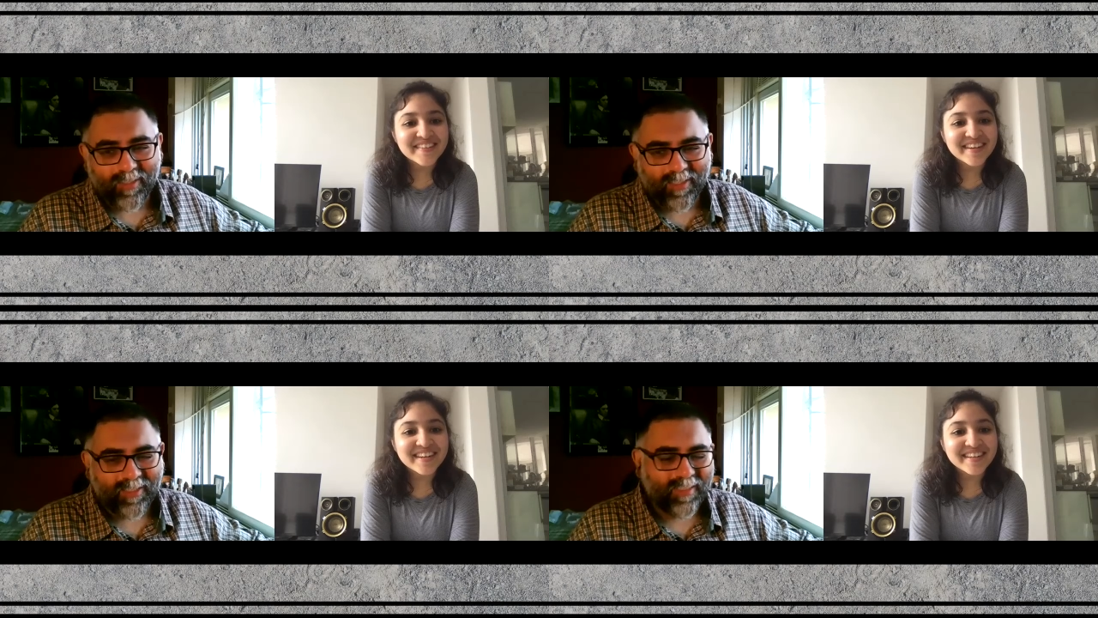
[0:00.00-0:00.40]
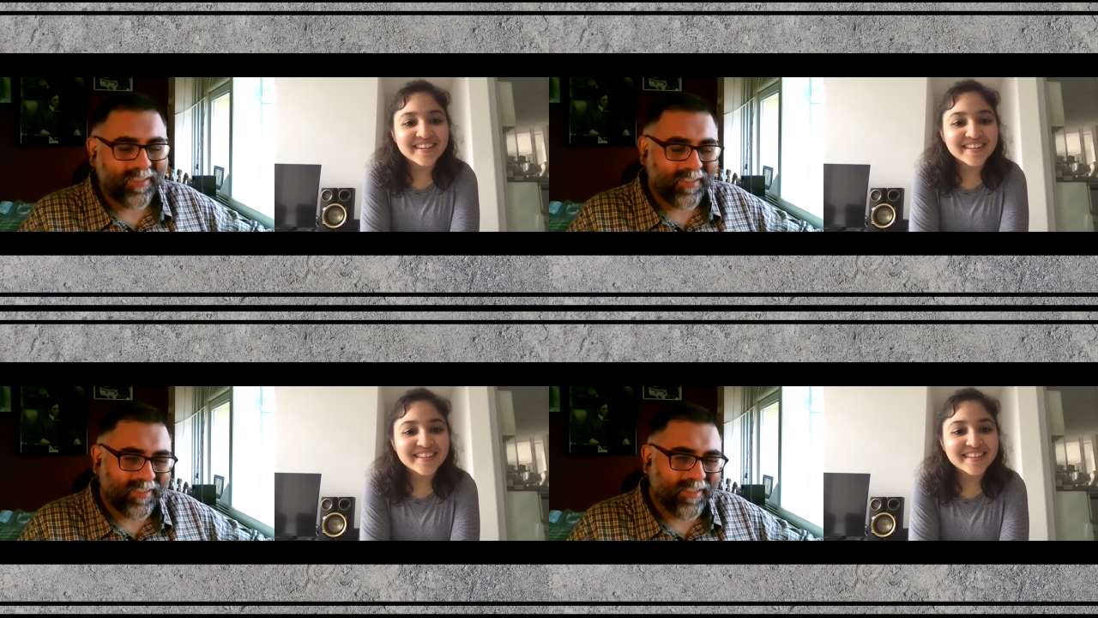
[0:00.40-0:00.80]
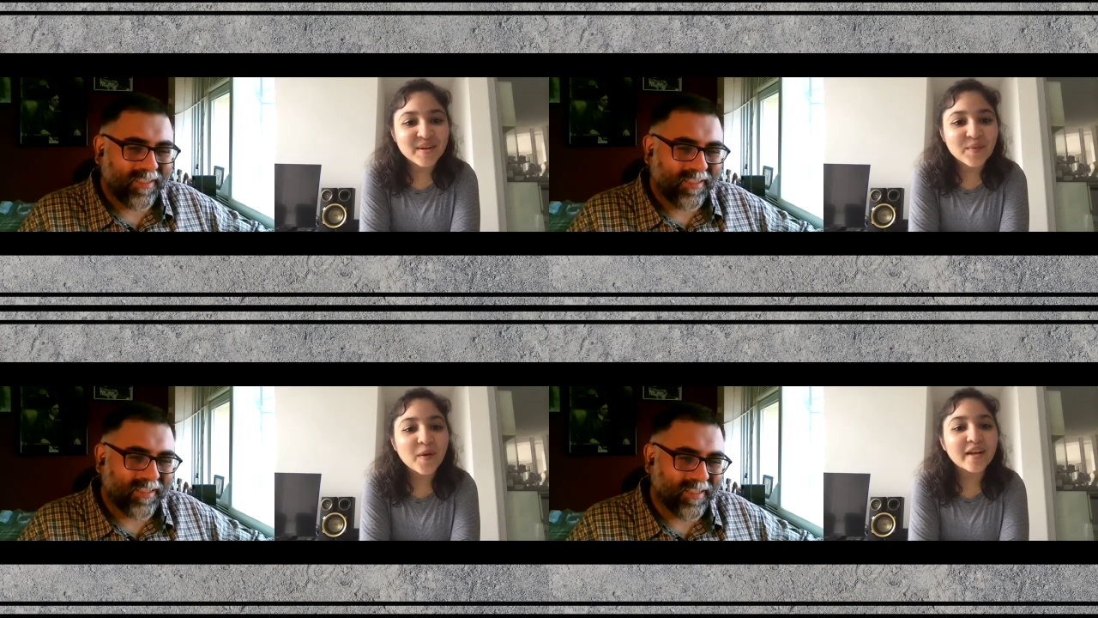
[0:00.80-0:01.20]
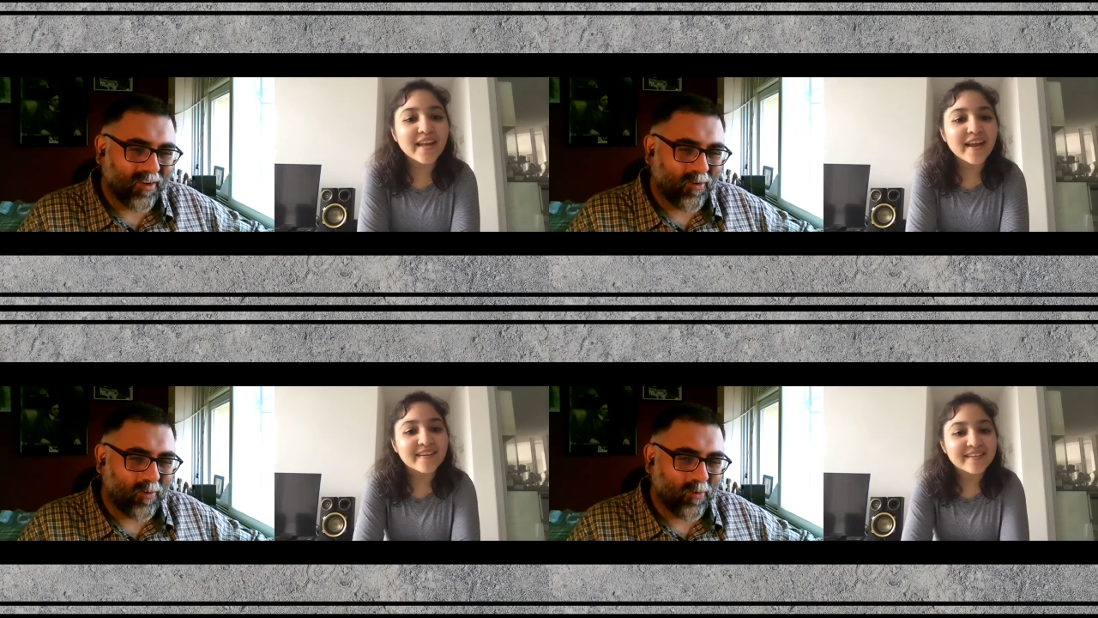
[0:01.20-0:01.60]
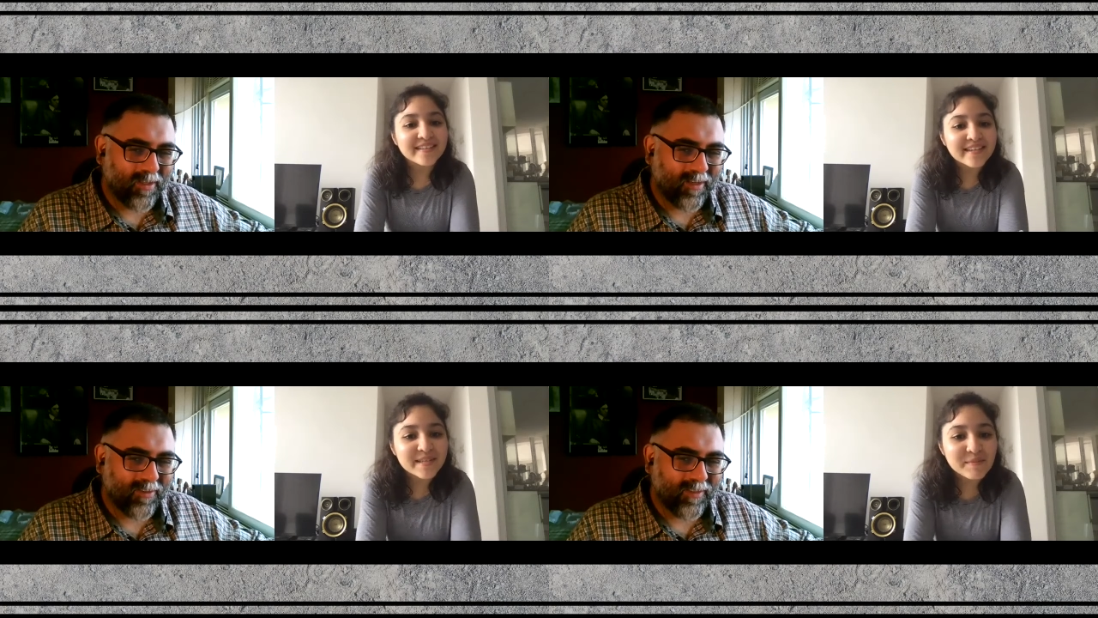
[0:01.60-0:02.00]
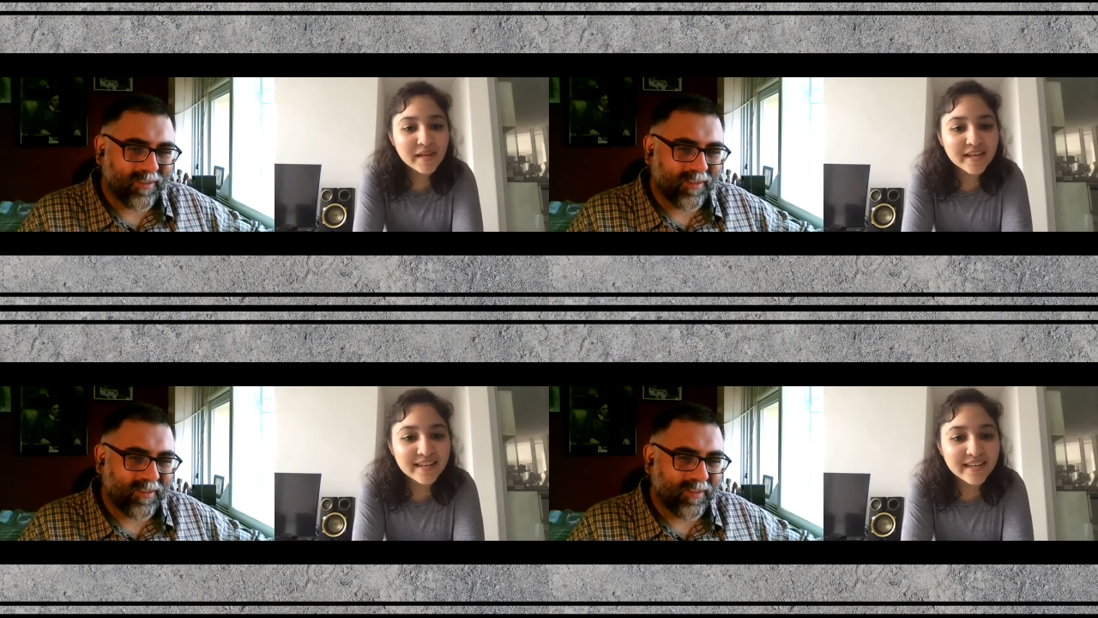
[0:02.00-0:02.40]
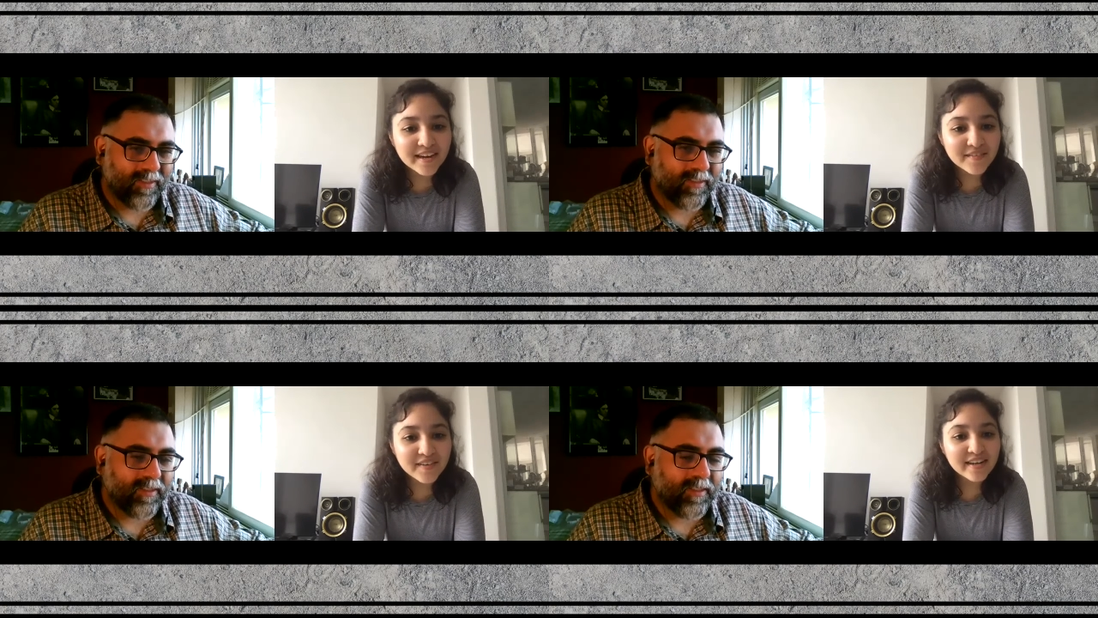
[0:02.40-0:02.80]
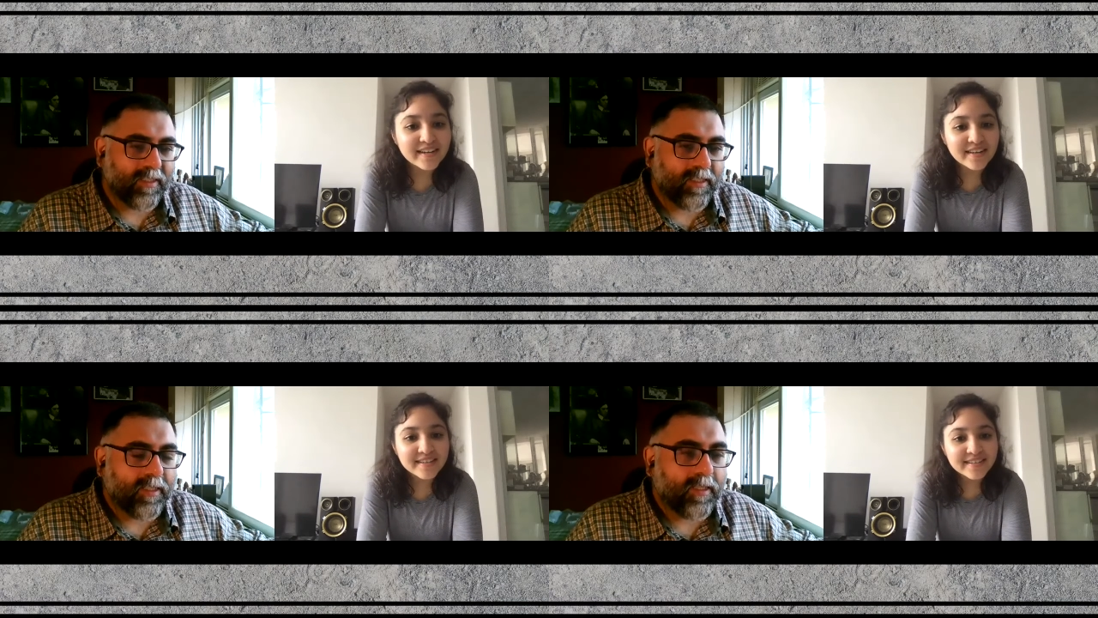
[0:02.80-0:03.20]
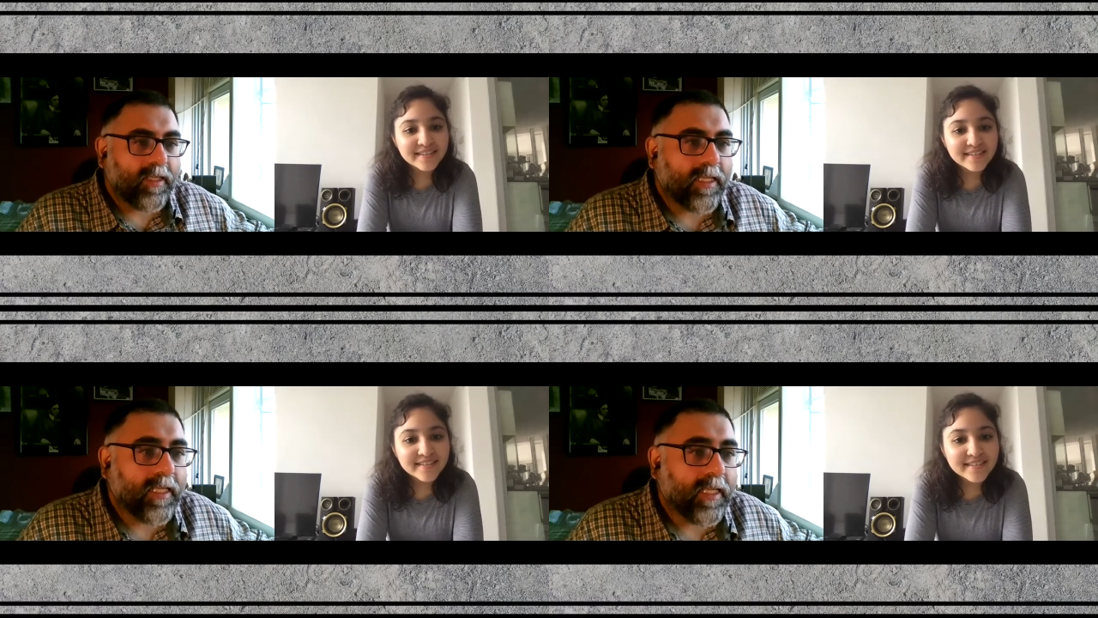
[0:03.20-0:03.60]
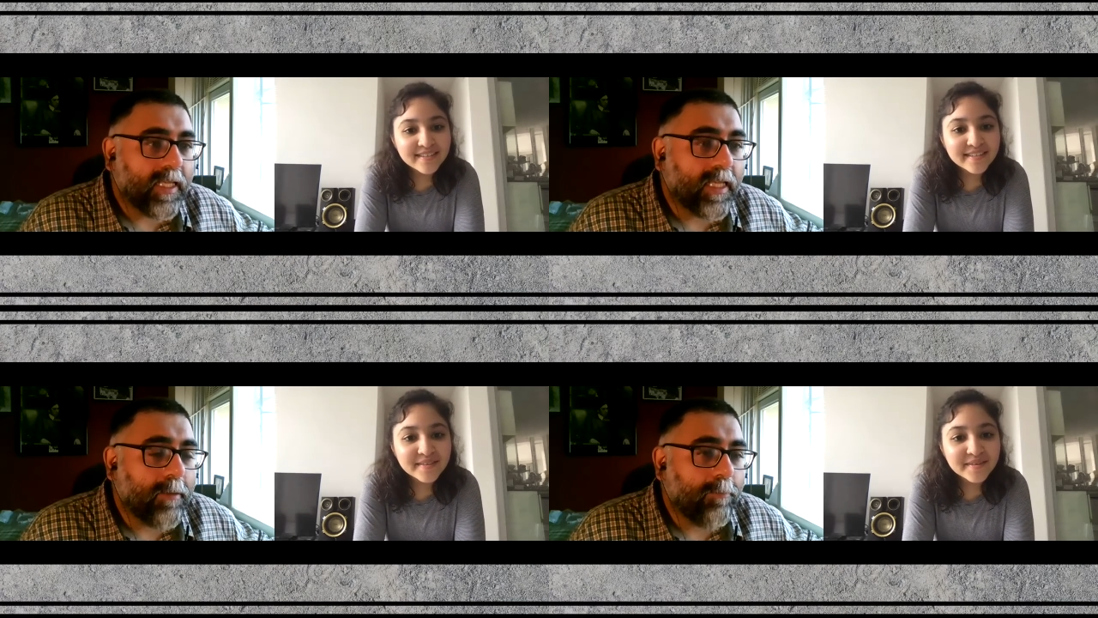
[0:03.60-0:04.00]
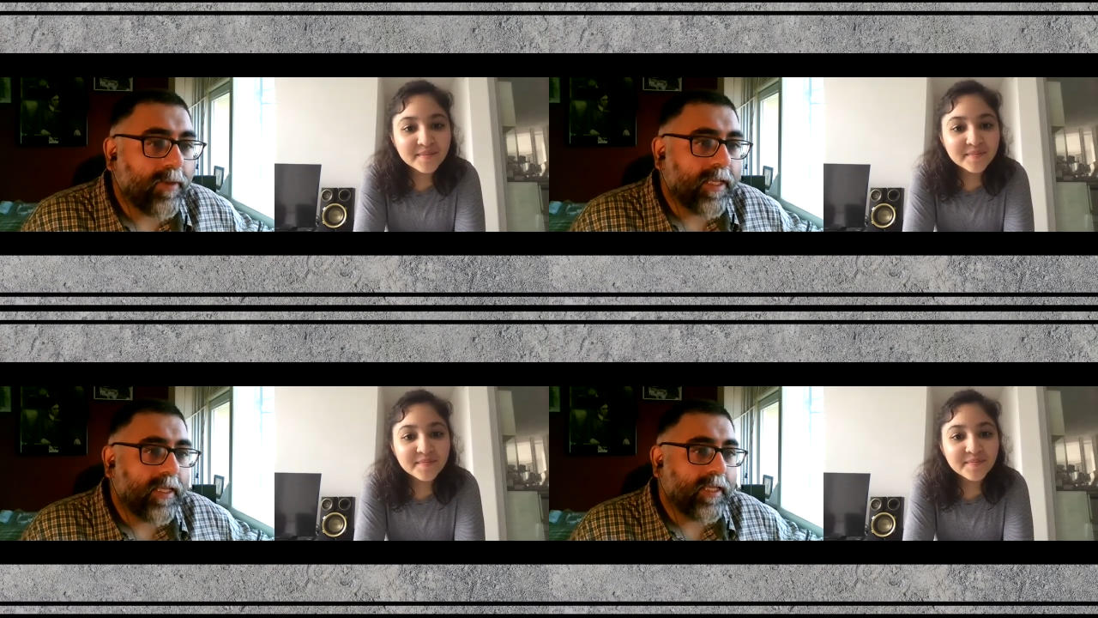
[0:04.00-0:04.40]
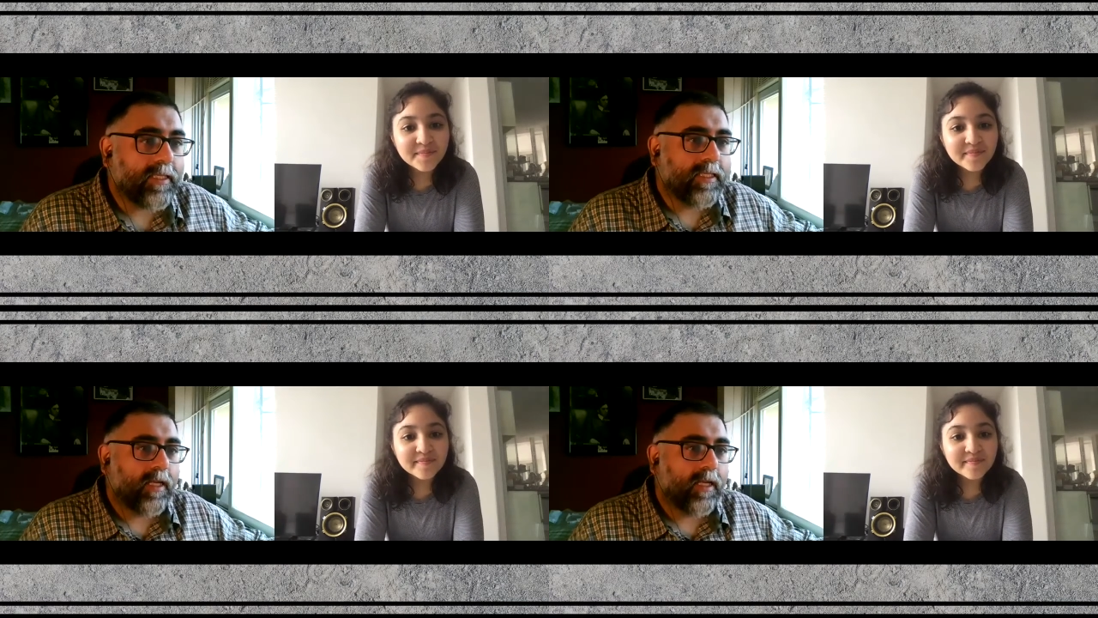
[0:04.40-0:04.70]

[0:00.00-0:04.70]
Speaker 1: right.
Speaker 2: Yeah, what character does he play in Karwaan?
Speaker 1: He plays